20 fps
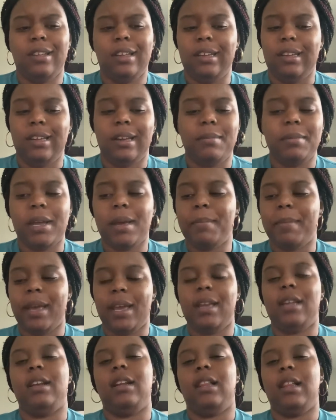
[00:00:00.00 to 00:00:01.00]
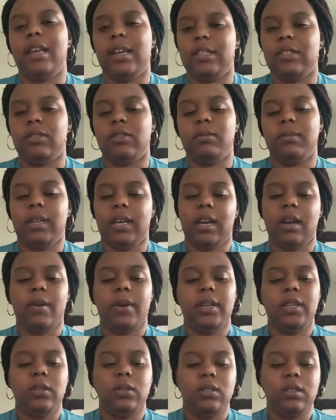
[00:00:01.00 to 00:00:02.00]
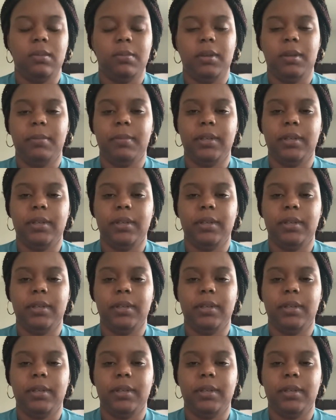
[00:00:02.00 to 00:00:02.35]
Like, I'm not back in the classroom like how I used to be,